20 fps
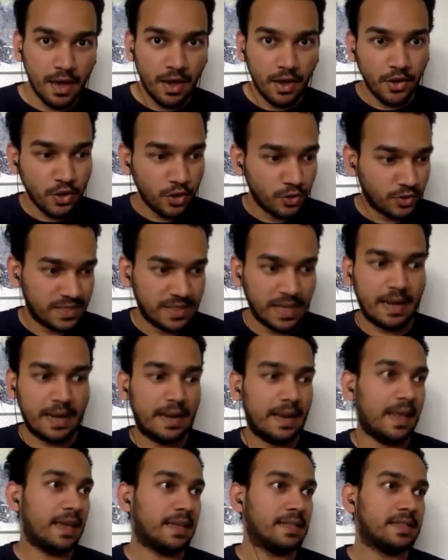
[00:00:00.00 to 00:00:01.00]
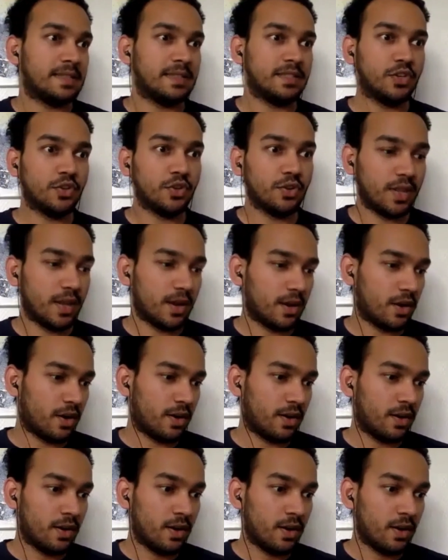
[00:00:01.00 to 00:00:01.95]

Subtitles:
huge satellites, you know, that are